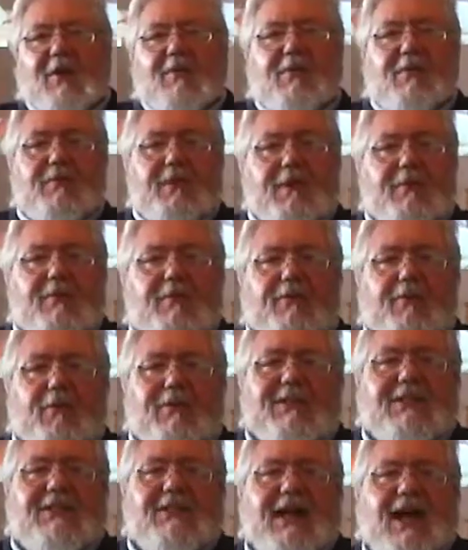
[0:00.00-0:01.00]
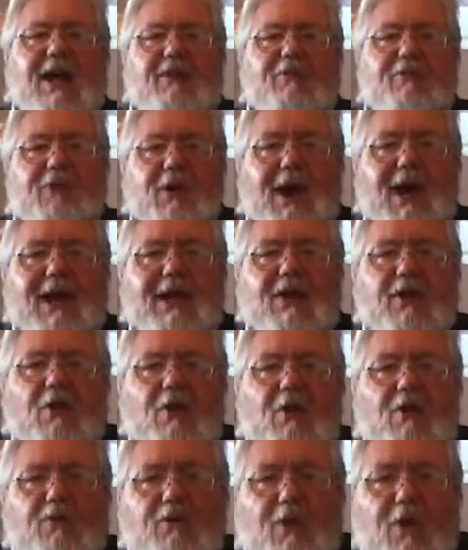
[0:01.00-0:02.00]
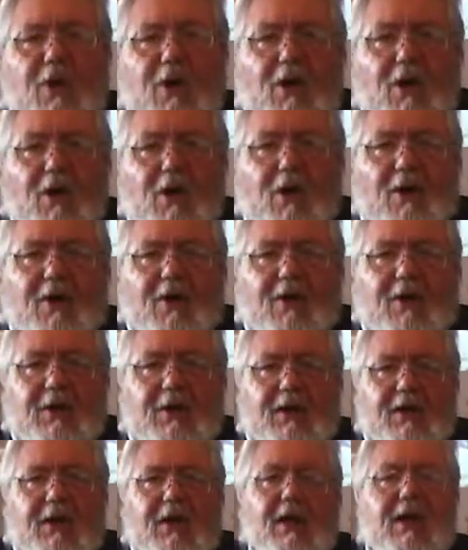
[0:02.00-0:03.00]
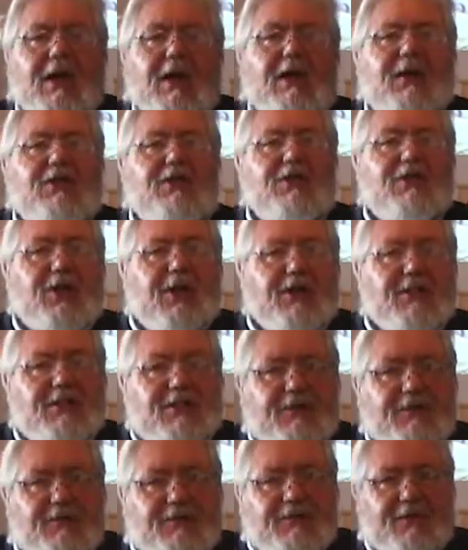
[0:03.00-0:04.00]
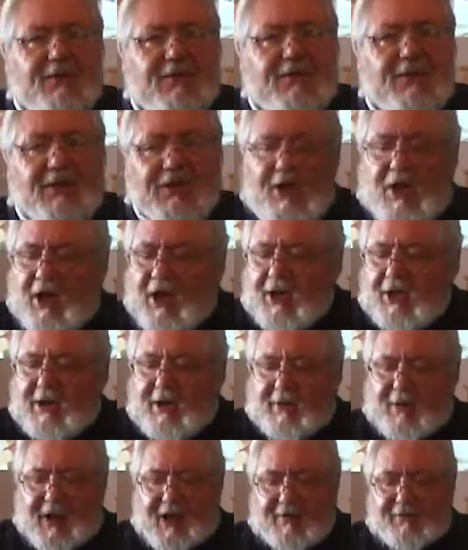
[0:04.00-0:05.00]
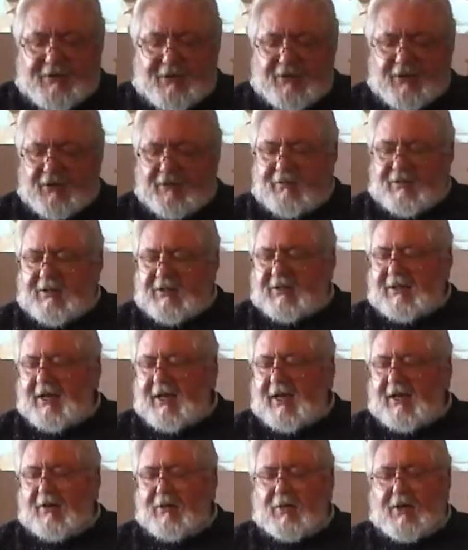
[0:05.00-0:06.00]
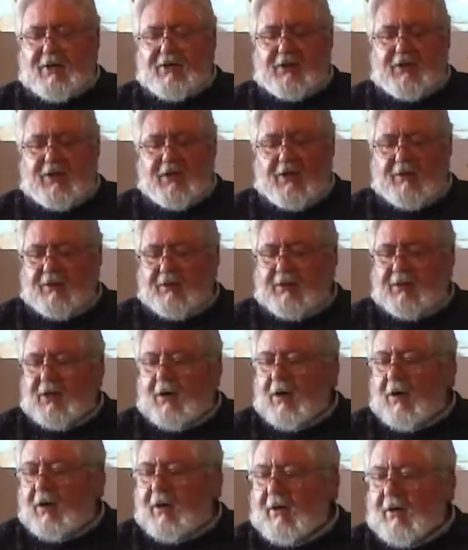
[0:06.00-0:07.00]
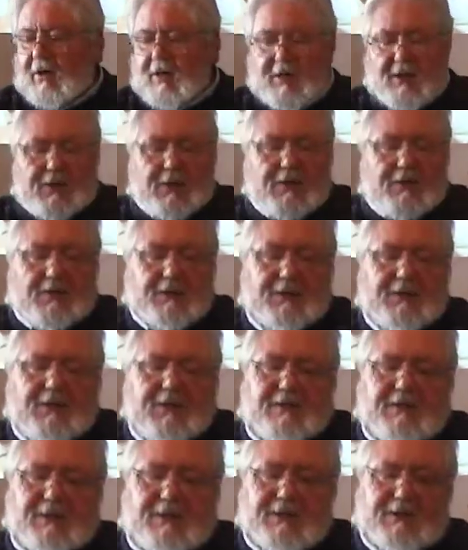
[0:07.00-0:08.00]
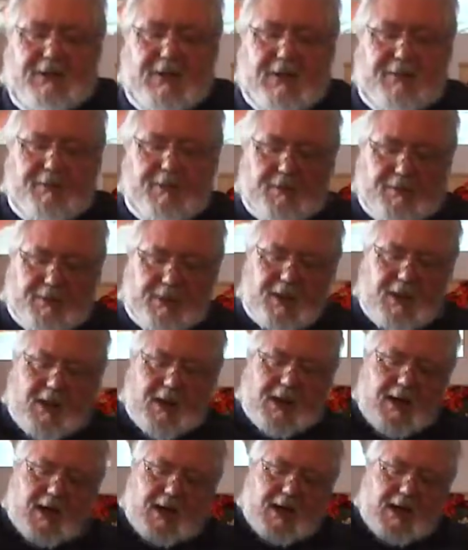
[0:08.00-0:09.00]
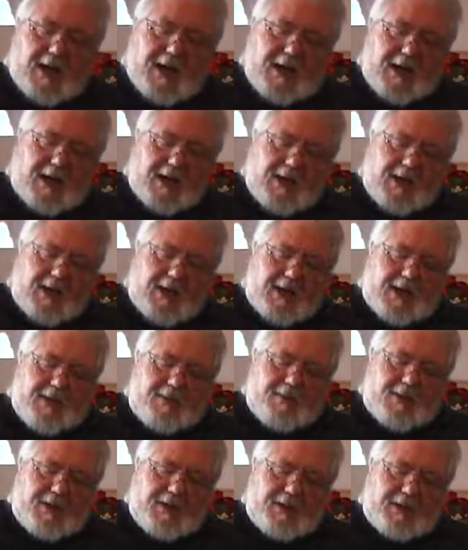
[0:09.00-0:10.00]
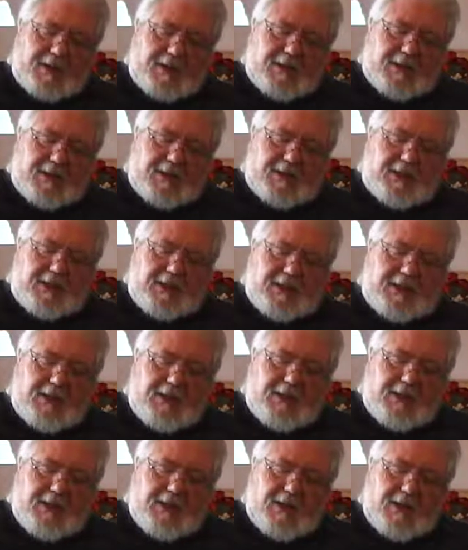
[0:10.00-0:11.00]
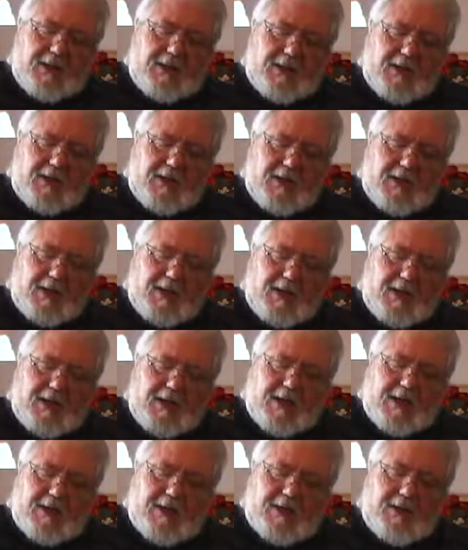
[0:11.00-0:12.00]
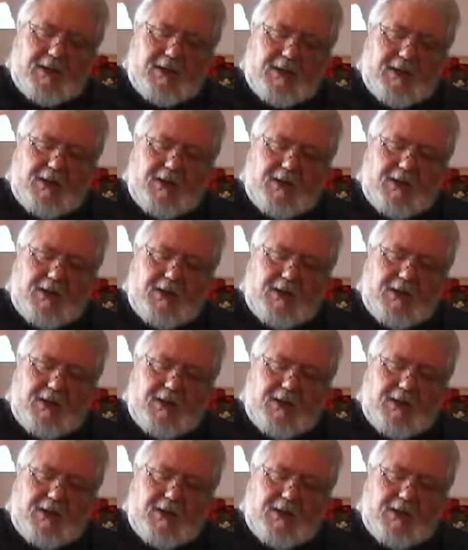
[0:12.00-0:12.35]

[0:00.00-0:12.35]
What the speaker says: Remember, folks, it's not right or wrong. It's just different. Now, after you've decided what your numbers are, here, let me give an example. I am an ENFJ.